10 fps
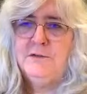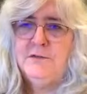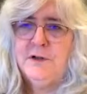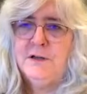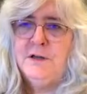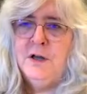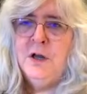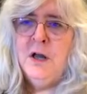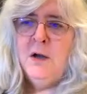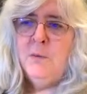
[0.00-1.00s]
fun.
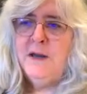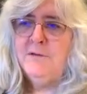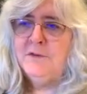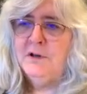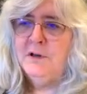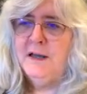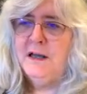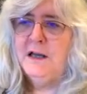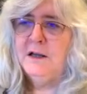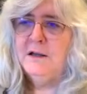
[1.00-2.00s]
We have a
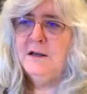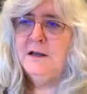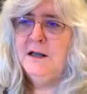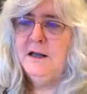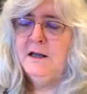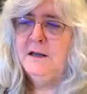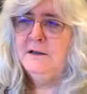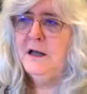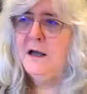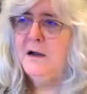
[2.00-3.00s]
link
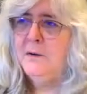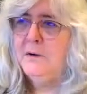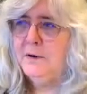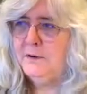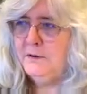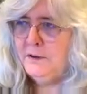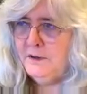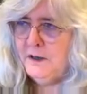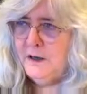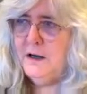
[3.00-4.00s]
on our
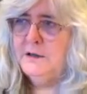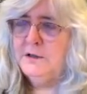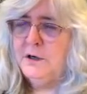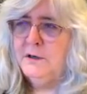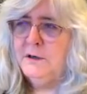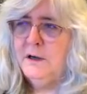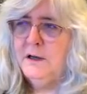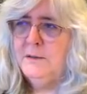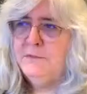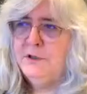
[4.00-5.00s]

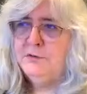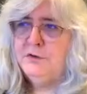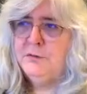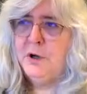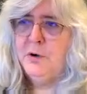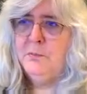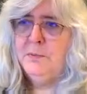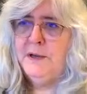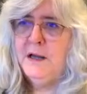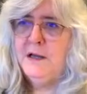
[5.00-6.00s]
YouTube
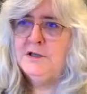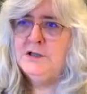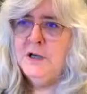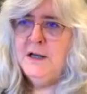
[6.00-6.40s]
homepage.